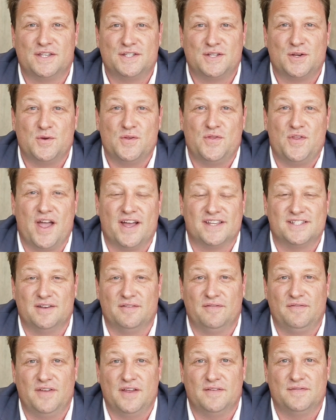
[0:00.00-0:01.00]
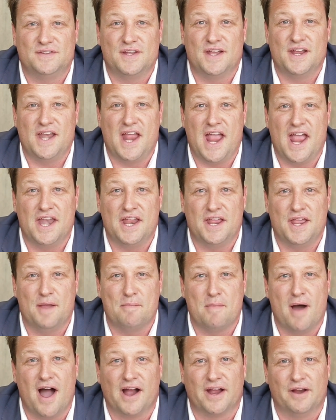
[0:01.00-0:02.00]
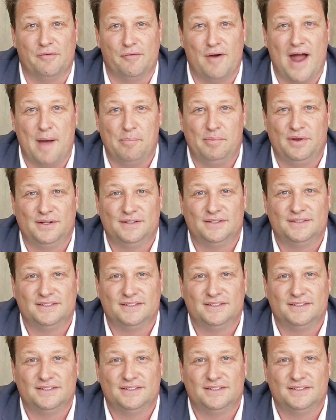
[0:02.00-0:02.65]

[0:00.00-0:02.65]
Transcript: a 2015 end of year market wrap.